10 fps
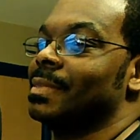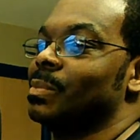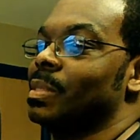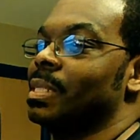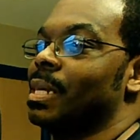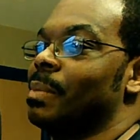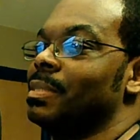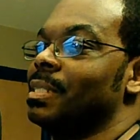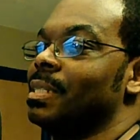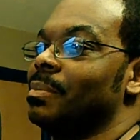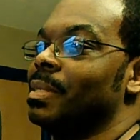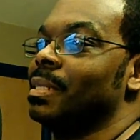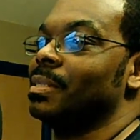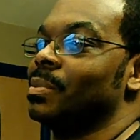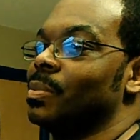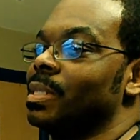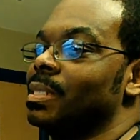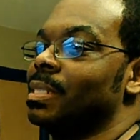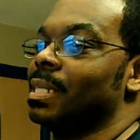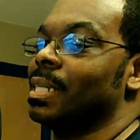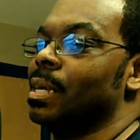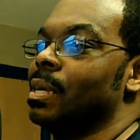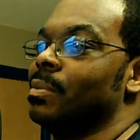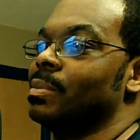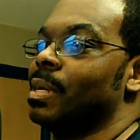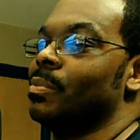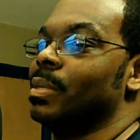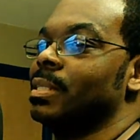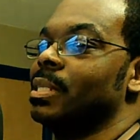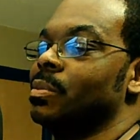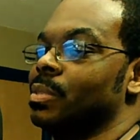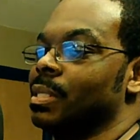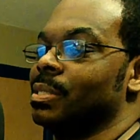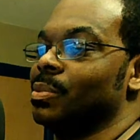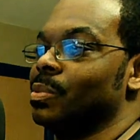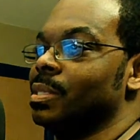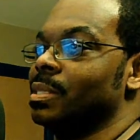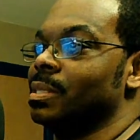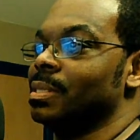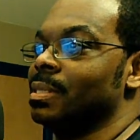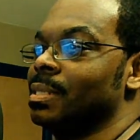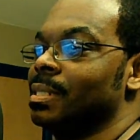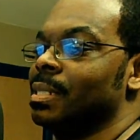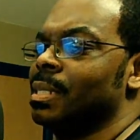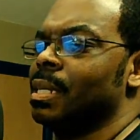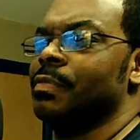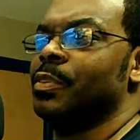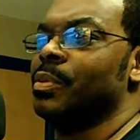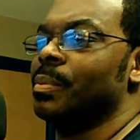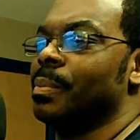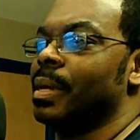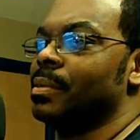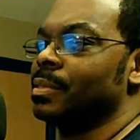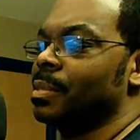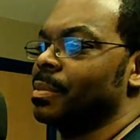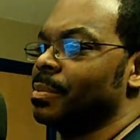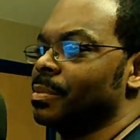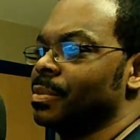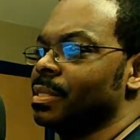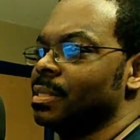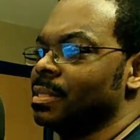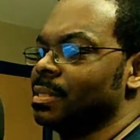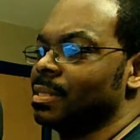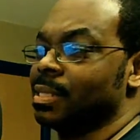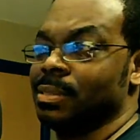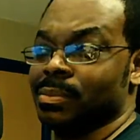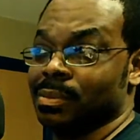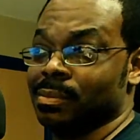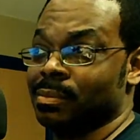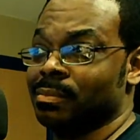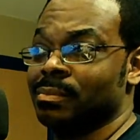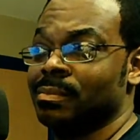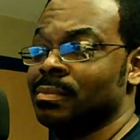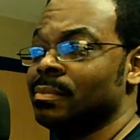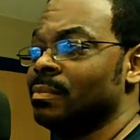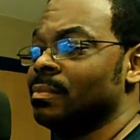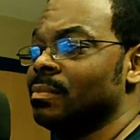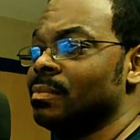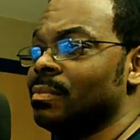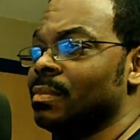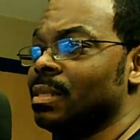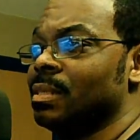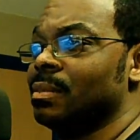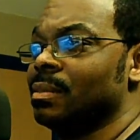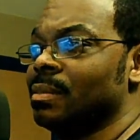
But yeah, I think I'm going to have to read that. I read that it was actually really good. And a few of the panels I remember reading. This was, I think,